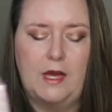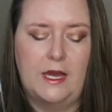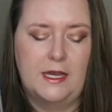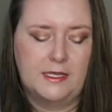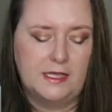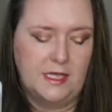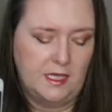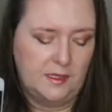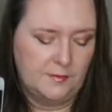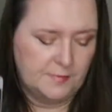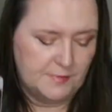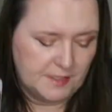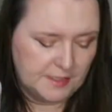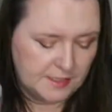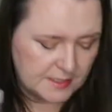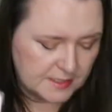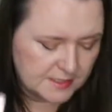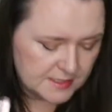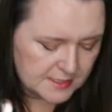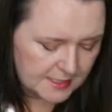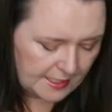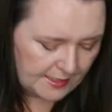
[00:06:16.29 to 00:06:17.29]
I keep
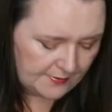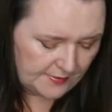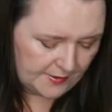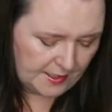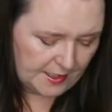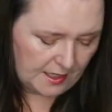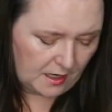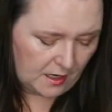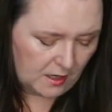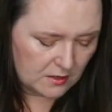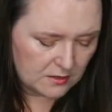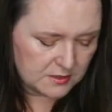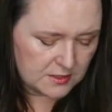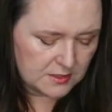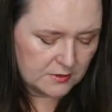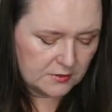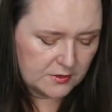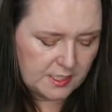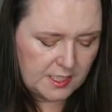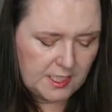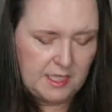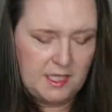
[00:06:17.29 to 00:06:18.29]
this, and then I
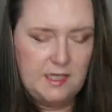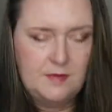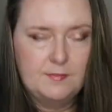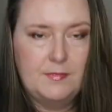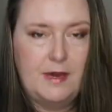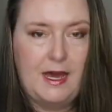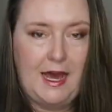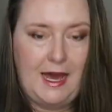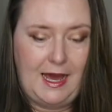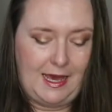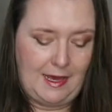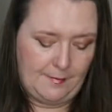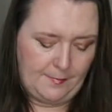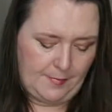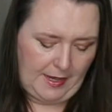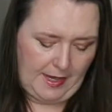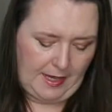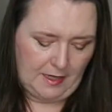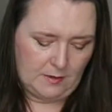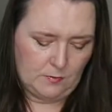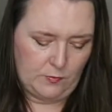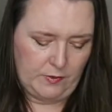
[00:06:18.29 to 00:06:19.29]
also keep my
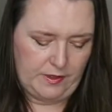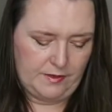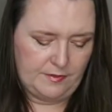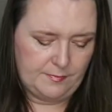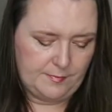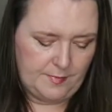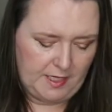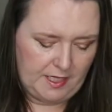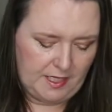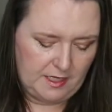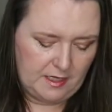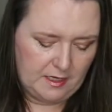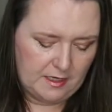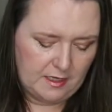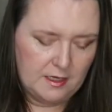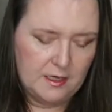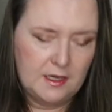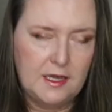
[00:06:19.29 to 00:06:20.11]
iPad with me.